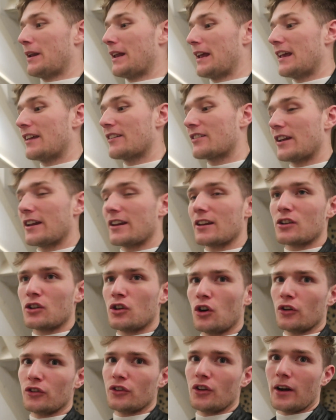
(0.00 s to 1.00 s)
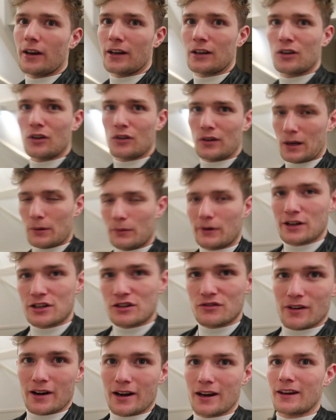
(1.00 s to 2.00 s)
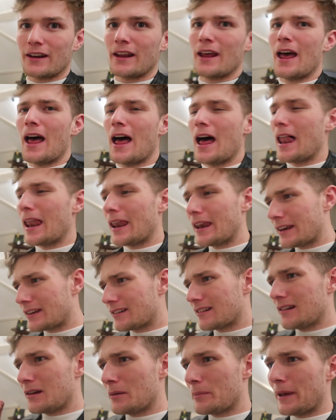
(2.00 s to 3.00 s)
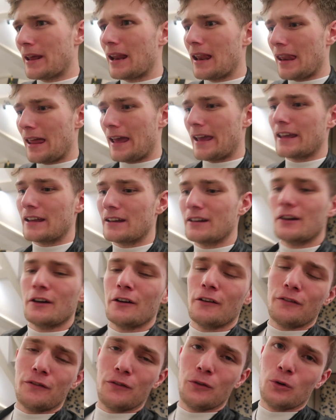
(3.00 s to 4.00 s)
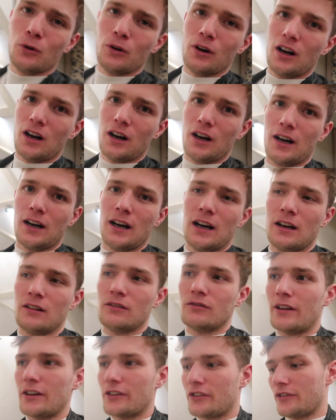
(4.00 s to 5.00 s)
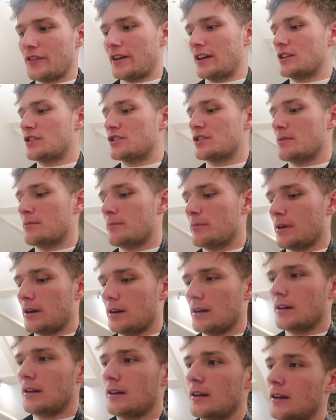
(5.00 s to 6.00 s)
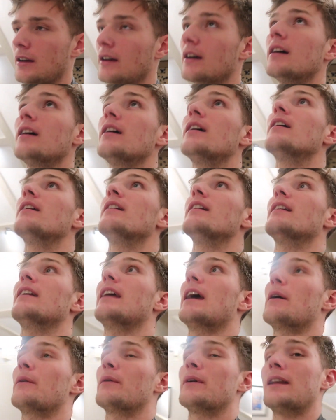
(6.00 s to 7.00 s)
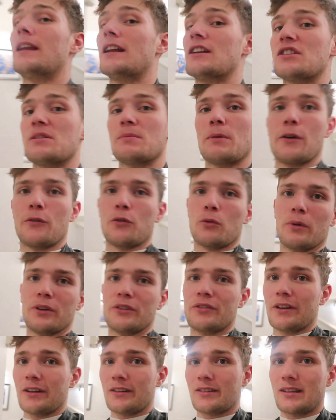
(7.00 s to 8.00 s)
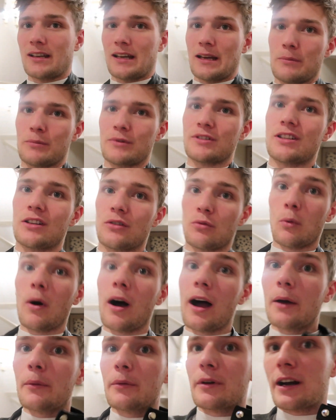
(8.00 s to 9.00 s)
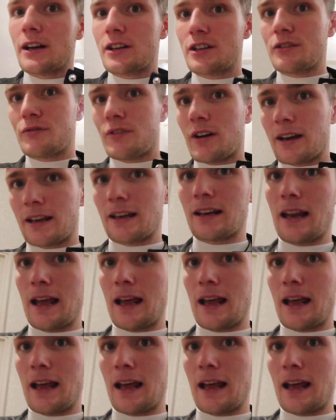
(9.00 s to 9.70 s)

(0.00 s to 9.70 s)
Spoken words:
but it is like gone 9 o'clock now. We're actually running a little bit late for our reservation. We literally both almost fell asleep, which is why we're actually running